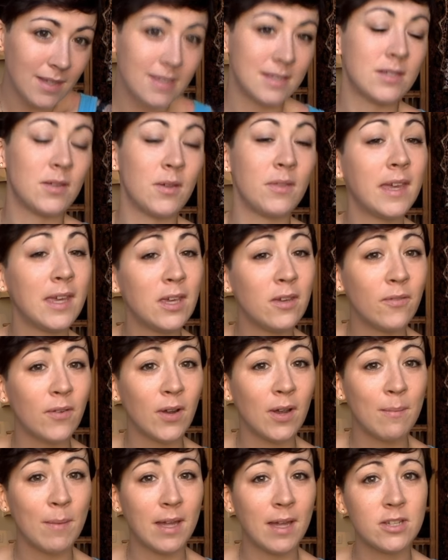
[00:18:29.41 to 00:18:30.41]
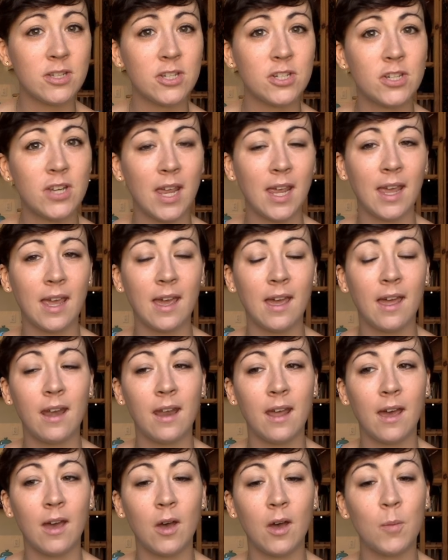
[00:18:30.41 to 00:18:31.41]
thank you very much,
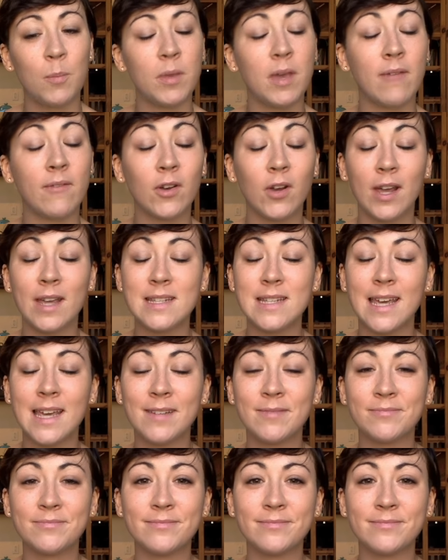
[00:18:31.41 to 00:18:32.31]
and hope you have a great day.